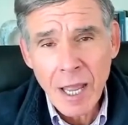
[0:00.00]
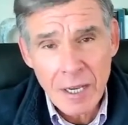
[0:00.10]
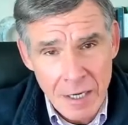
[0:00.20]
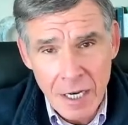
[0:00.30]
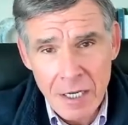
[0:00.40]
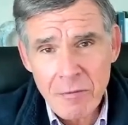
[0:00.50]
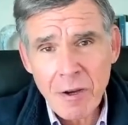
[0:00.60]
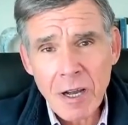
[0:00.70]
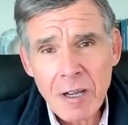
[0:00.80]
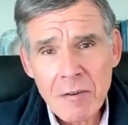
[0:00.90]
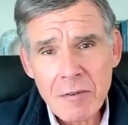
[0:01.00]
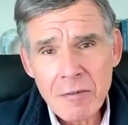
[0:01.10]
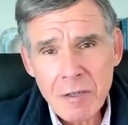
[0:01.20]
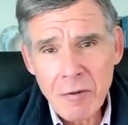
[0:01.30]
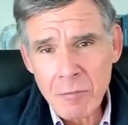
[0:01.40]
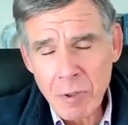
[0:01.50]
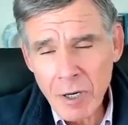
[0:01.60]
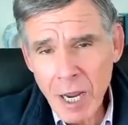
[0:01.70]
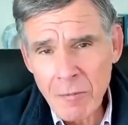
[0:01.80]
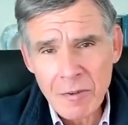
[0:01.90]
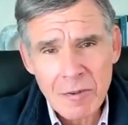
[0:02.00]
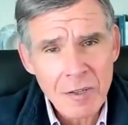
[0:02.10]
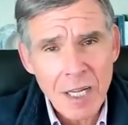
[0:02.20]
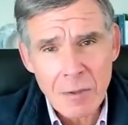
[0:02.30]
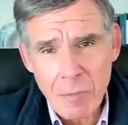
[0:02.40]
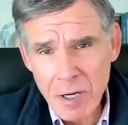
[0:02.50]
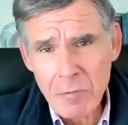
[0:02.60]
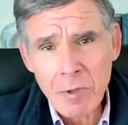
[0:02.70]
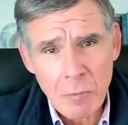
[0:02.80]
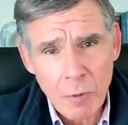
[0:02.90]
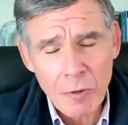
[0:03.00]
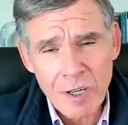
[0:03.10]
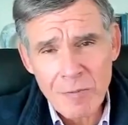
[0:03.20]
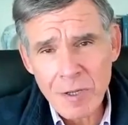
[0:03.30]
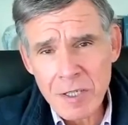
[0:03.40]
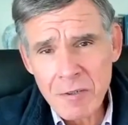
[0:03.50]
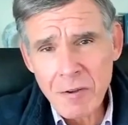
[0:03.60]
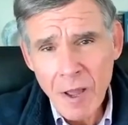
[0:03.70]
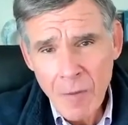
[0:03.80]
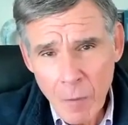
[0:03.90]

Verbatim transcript: N95s, even perhaps slightly better but more expensive.